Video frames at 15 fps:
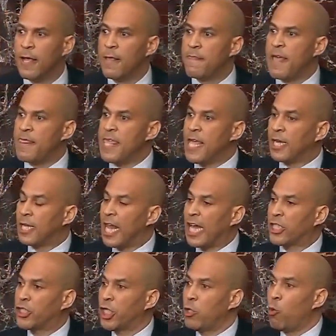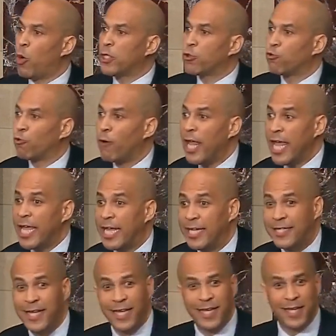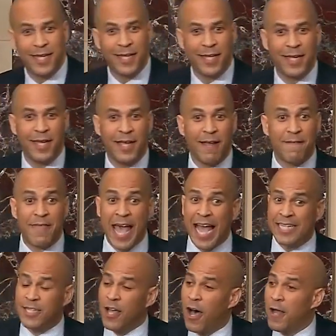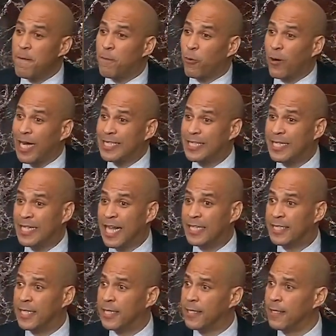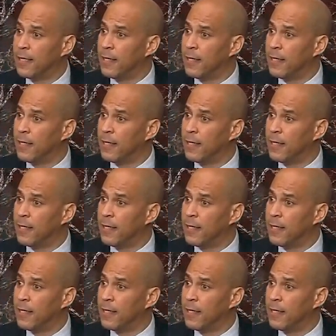then the election was rigged. That's unprecedented.